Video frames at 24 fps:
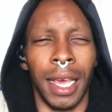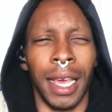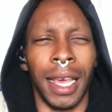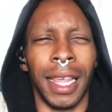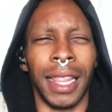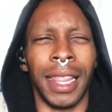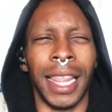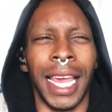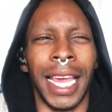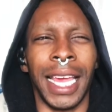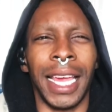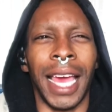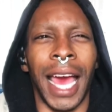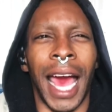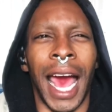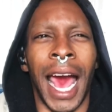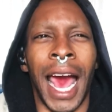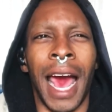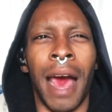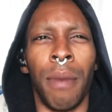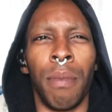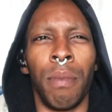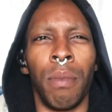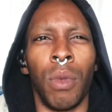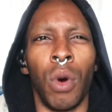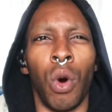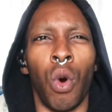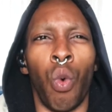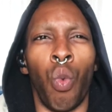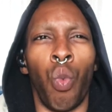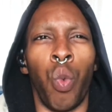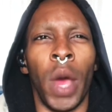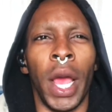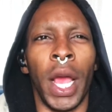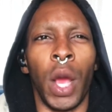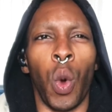like I'm
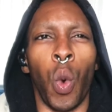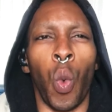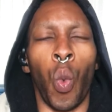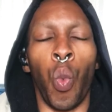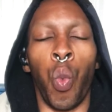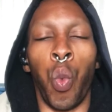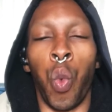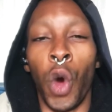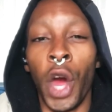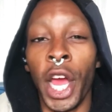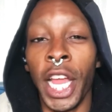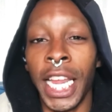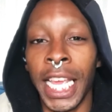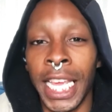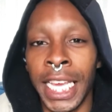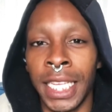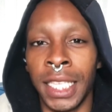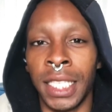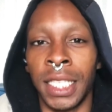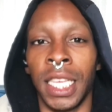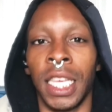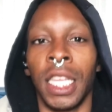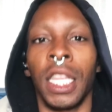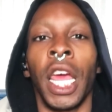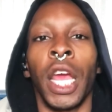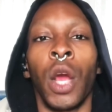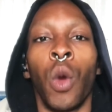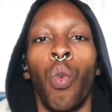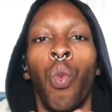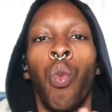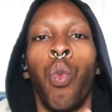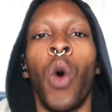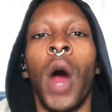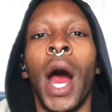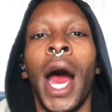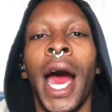like what is it? Like
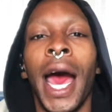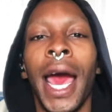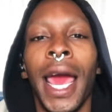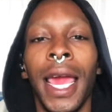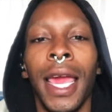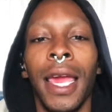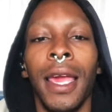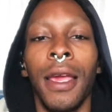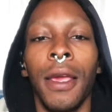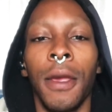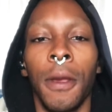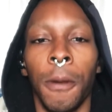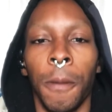why